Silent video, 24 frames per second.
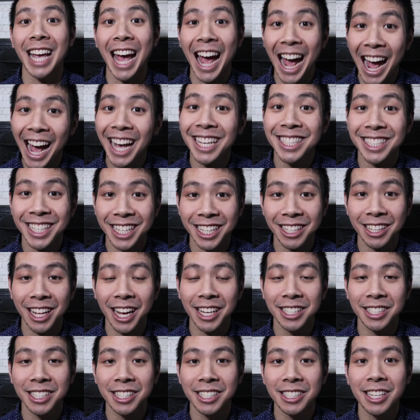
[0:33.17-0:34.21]
asset
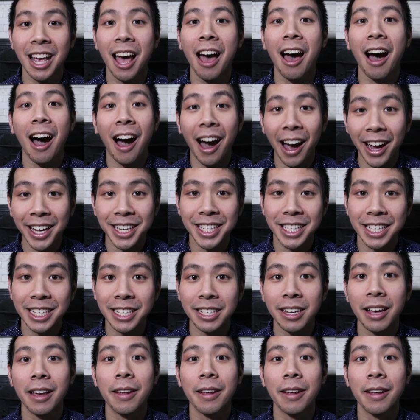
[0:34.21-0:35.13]
classes, i.e.